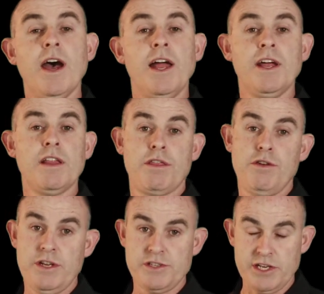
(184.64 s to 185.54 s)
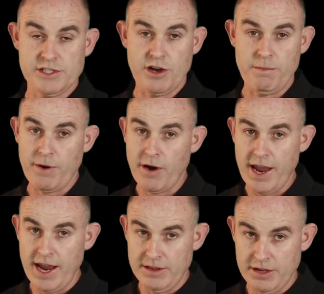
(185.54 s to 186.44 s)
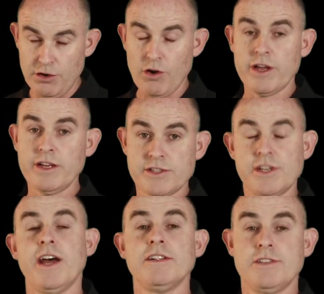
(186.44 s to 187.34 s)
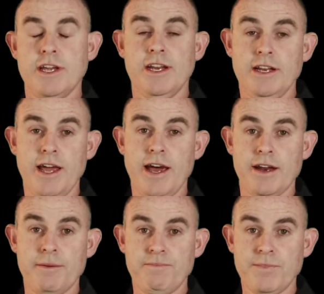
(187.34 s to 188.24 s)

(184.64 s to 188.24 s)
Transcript: Another 30 seconds go by and the knocking starts getting louder.